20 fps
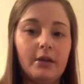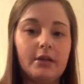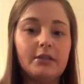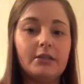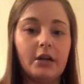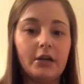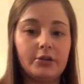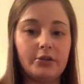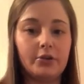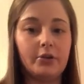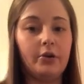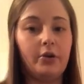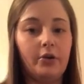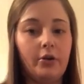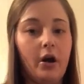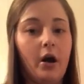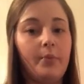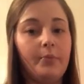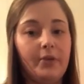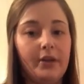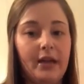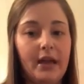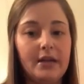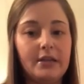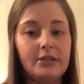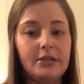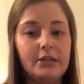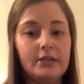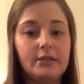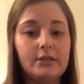surgical
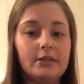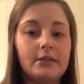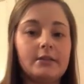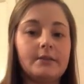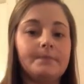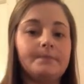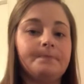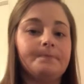complications.